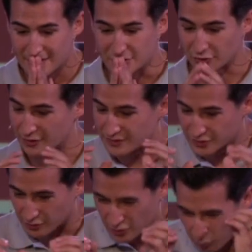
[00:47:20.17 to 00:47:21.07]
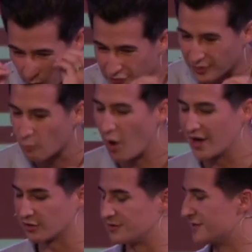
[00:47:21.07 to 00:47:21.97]
you're wondering why
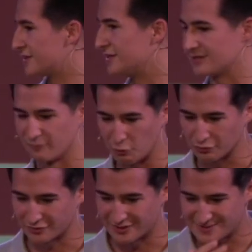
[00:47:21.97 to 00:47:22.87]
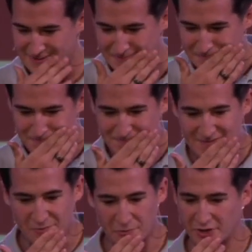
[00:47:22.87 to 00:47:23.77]
you're in the season of wilderness
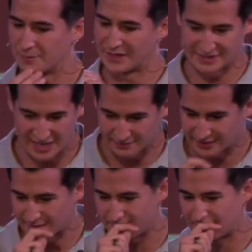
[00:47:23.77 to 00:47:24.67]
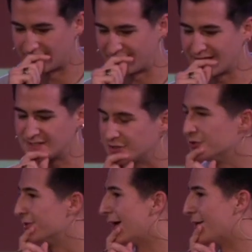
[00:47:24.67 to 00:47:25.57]
where you're being tempted. And if that's you
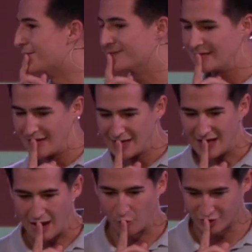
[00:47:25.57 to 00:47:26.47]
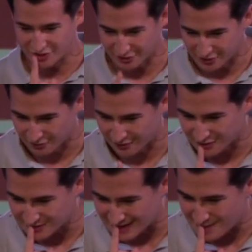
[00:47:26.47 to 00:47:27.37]
today, I want you to know
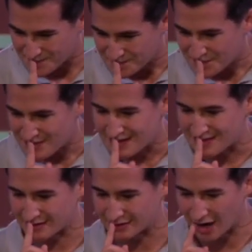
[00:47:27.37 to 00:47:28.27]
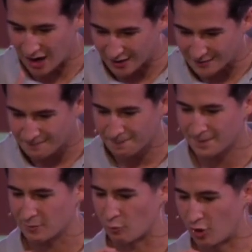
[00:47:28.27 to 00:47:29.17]
this, that God
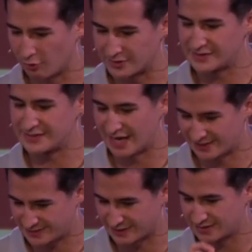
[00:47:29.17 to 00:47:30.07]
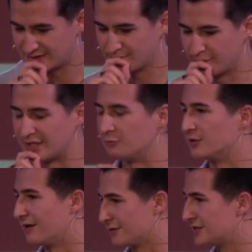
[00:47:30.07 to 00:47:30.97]
will always test us, but he will
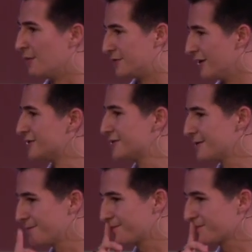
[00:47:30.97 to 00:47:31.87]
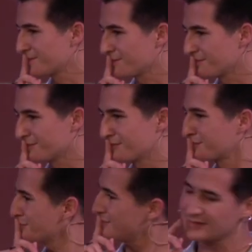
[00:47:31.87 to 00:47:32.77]
never tempt us.
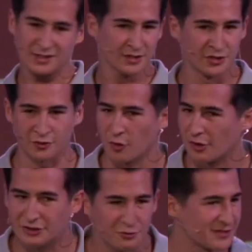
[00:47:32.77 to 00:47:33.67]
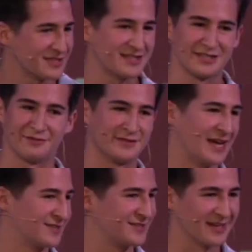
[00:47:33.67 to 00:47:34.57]
You're going through a season of
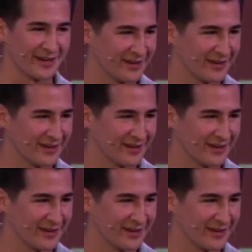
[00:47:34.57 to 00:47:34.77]
testing.